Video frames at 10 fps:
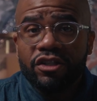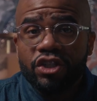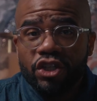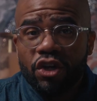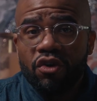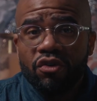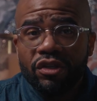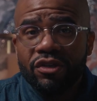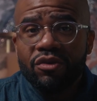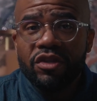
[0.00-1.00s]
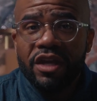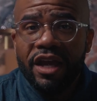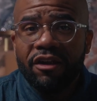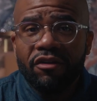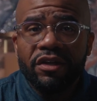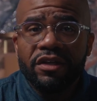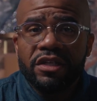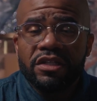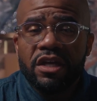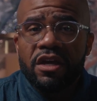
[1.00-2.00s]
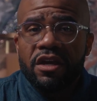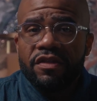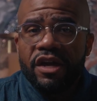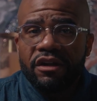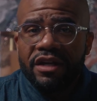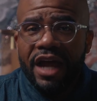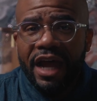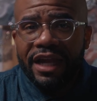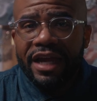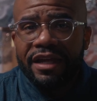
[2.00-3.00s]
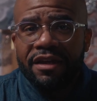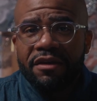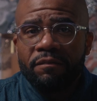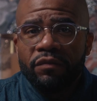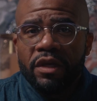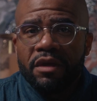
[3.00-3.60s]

to show you the areas that are not like Him,